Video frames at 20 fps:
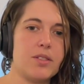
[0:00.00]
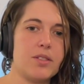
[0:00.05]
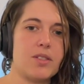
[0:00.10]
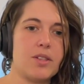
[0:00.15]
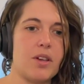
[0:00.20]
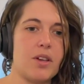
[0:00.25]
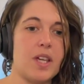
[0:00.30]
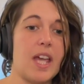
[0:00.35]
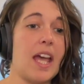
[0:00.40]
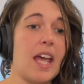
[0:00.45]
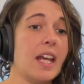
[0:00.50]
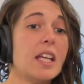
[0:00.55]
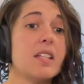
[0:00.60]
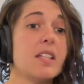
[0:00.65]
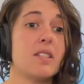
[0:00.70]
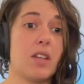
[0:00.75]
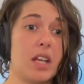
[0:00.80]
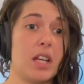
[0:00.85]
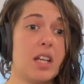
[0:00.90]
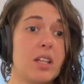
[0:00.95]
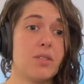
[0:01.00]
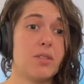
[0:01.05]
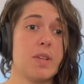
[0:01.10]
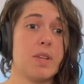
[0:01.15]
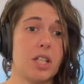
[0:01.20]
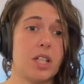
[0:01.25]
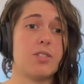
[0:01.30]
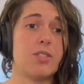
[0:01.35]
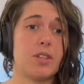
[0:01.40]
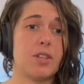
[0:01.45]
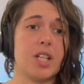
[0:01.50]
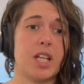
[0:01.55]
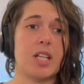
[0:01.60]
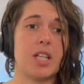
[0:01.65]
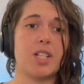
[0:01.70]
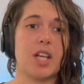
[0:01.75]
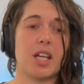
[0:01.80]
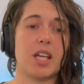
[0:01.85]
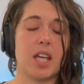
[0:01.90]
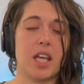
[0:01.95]
So yeah, it is it is really
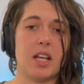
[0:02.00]
strategic,